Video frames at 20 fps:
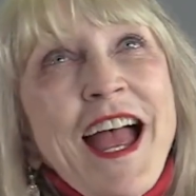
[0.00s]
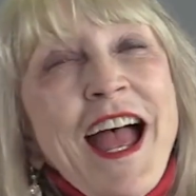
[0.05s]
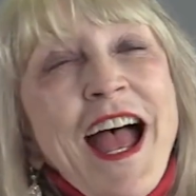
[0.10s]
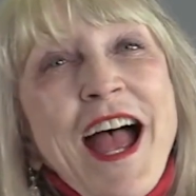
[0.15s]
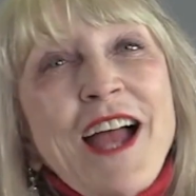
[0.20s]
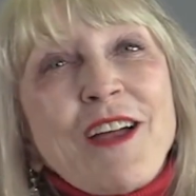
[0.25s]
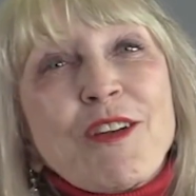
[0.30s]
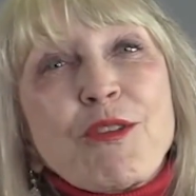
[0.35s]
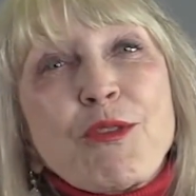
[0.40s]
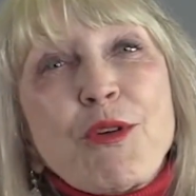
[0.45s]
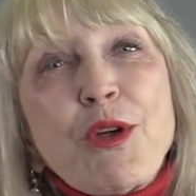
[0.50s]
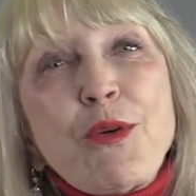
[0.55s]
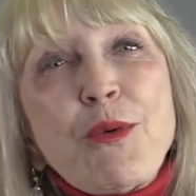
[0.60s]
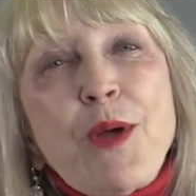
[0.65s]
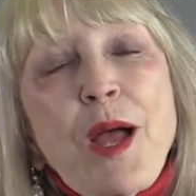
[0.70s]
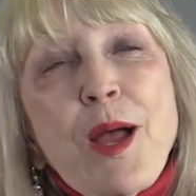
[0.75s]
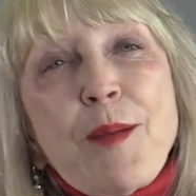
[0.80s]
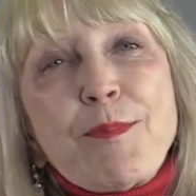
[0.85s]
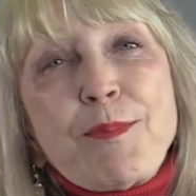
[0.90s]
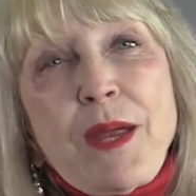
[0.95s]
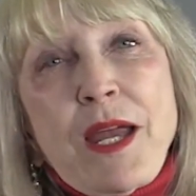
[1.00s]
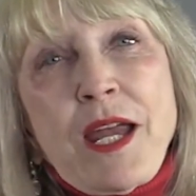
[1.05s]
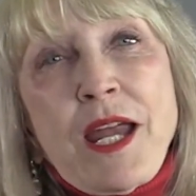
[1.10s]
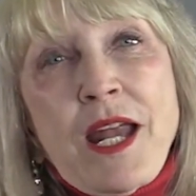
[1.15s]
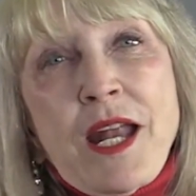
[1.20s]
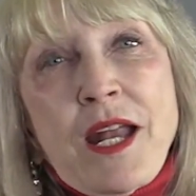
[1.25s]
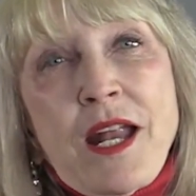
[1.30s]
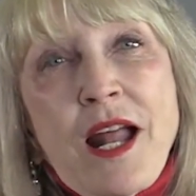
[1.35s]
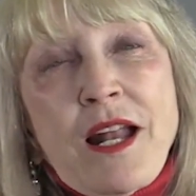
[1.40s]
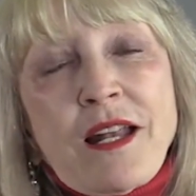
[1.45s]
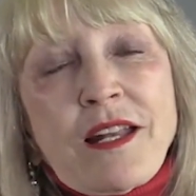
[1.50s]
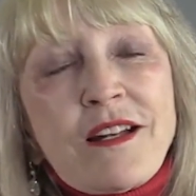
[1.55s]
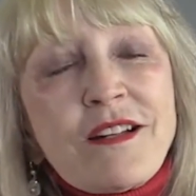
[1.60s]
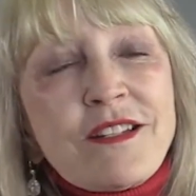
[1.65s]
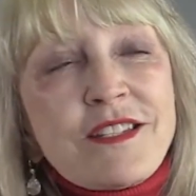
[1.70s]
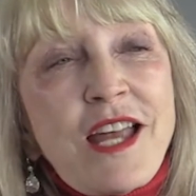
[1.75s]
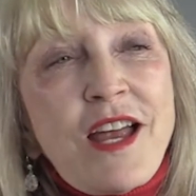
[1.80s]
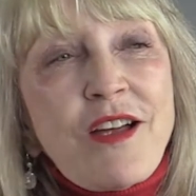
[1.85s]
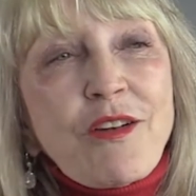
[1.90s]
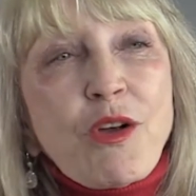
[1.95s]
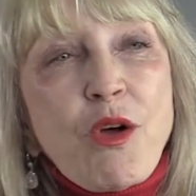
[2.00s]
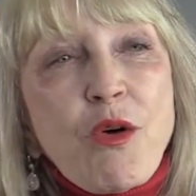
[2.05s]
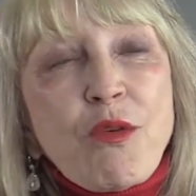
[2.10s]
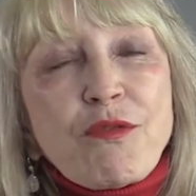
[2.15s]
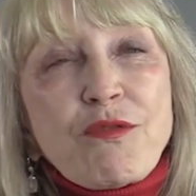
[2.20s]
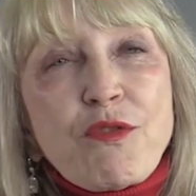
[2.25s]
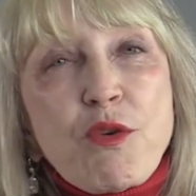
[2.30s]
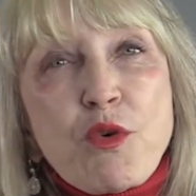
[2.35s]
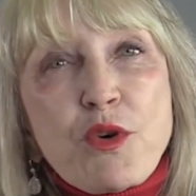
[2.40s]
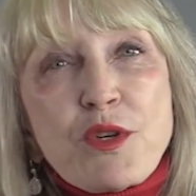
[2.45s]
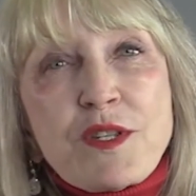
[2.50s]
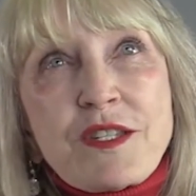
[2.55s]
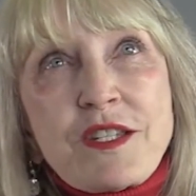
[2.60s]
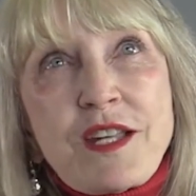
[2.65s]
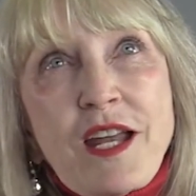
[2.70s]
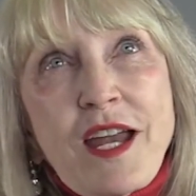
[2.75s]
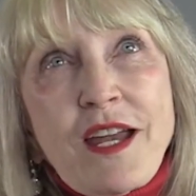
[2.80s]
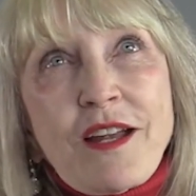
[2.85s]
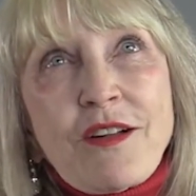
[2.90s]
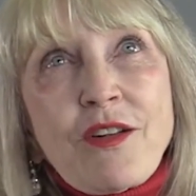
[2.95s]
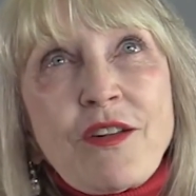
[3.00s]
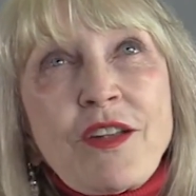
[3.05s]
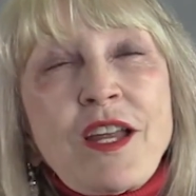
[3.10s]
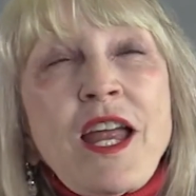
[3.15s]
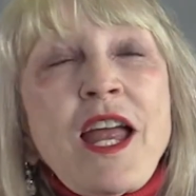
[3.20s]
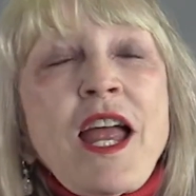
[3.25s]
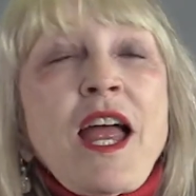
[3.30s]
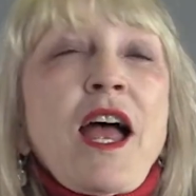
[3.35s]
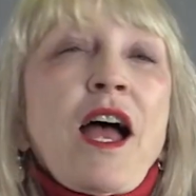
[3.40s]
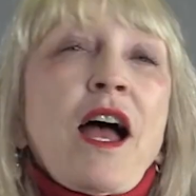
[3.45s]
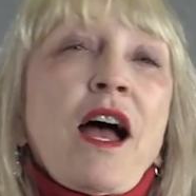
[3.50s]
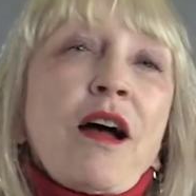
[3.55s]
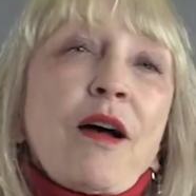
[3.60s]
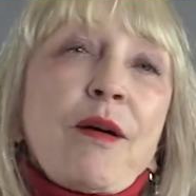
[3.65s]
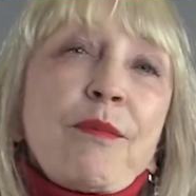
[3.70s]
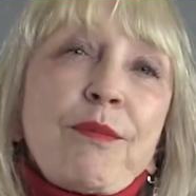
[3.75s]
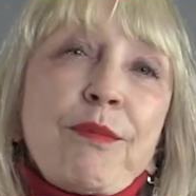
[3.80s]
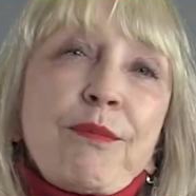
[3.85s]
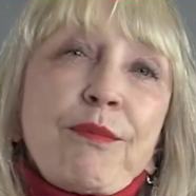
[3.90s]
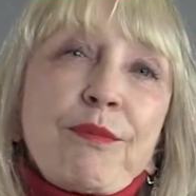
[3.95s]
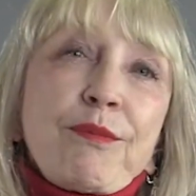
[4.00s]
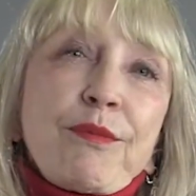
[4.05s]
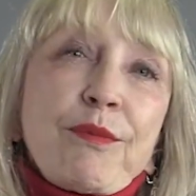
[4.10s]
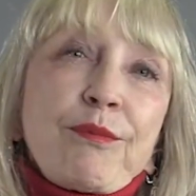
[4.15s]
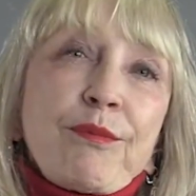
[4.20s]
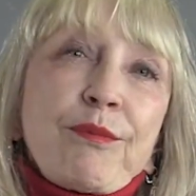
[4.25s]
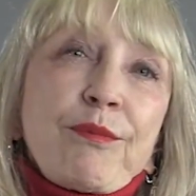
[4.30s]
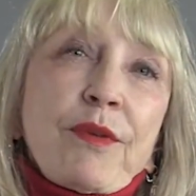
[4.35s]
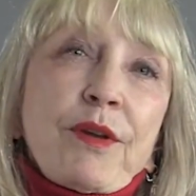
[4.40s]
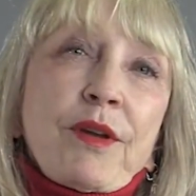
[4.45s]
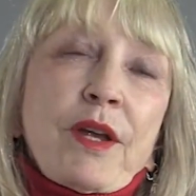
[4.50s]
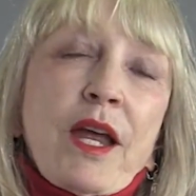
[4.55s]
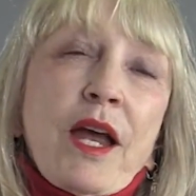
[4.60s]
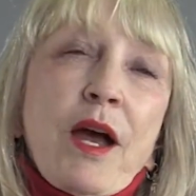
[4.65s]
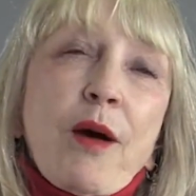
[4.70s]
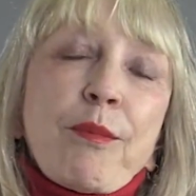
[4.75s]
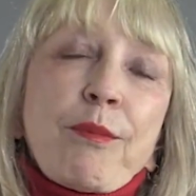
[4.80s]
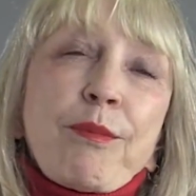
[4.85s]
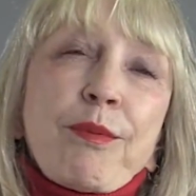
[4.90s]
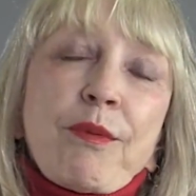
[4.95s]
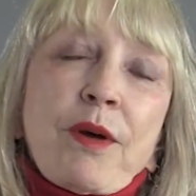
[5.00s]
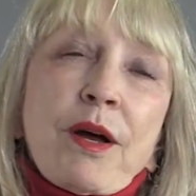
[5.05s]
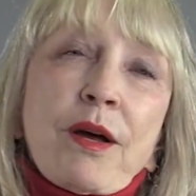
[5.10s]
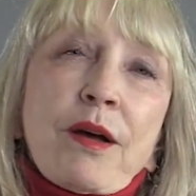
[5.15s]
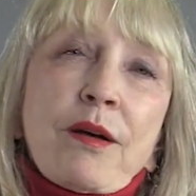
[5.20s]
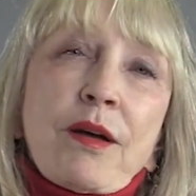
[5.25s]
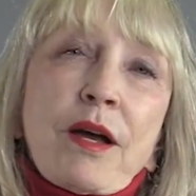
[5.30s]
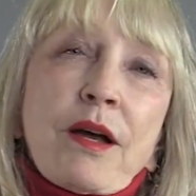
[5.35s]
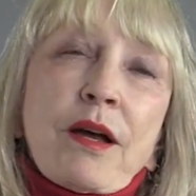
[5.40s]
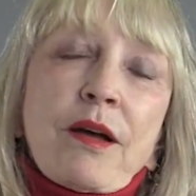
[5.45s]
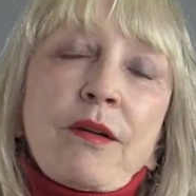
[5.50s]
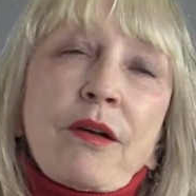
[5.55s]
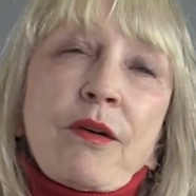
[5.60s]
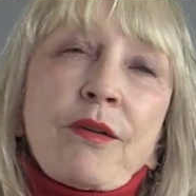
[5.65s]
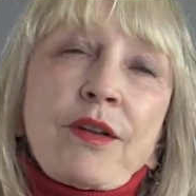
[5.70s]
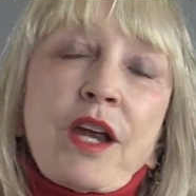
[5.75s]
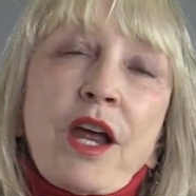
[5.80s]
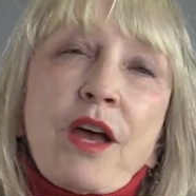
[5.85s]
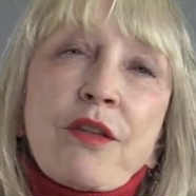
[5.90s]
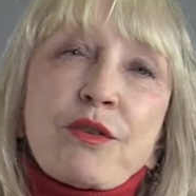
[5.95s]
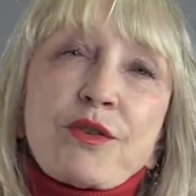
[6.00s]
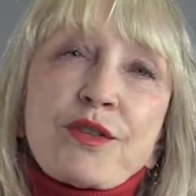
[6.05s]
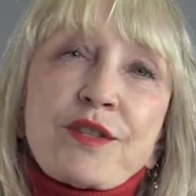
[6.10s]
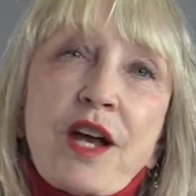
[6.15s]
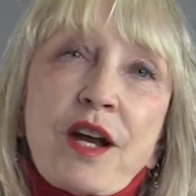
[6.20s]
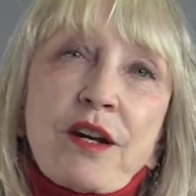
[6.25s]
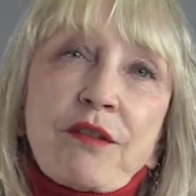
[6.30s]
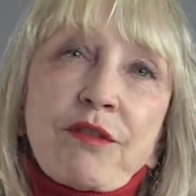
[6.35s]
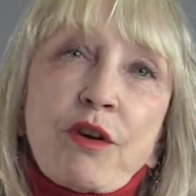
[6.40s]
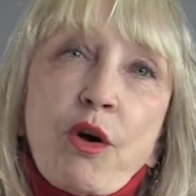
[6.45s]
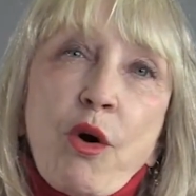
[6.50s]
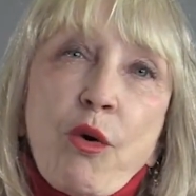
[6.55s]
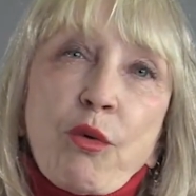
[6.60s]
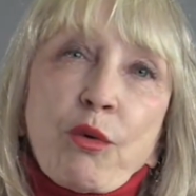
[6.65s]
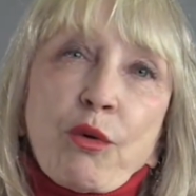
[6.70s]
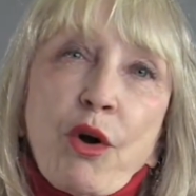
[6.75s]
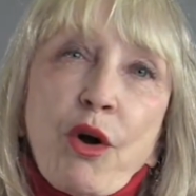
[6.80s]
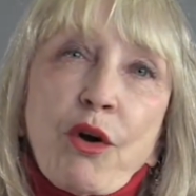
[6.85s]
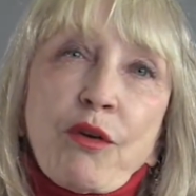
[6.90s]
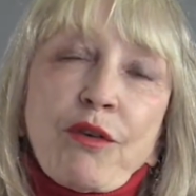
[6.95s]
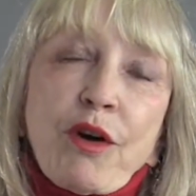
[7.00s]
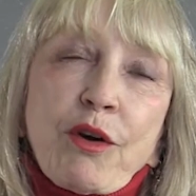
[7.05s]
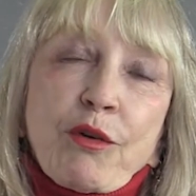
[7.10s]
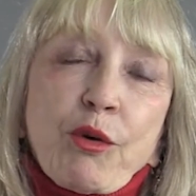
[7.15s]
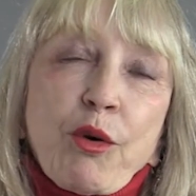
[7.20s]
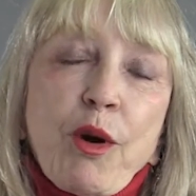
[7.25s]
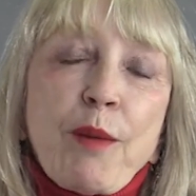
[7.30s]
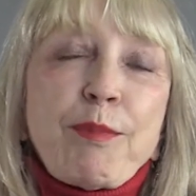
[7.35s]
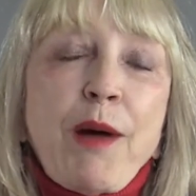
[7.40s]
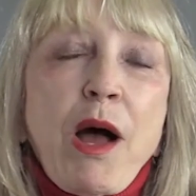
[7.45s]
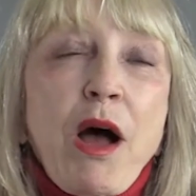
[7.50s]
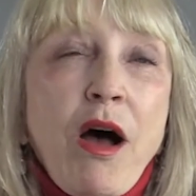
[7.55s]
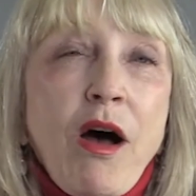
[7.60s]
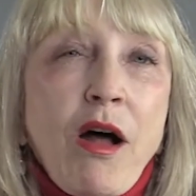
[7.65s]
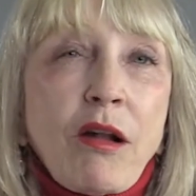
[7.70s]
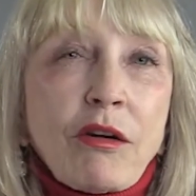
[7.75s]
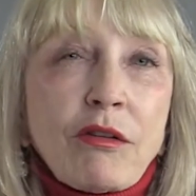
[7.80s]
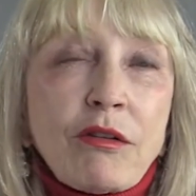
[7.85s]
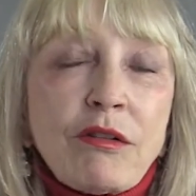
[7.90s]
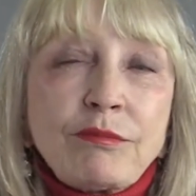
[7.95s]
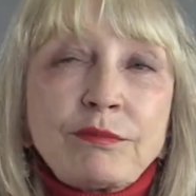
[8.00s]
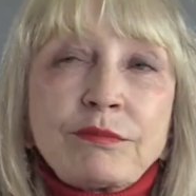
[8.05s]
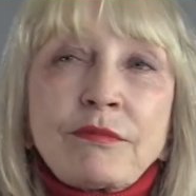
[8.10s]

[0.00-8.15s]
I grew up in a little town called Forestdale, out on the other side of Cold Grove. I grew up a holler,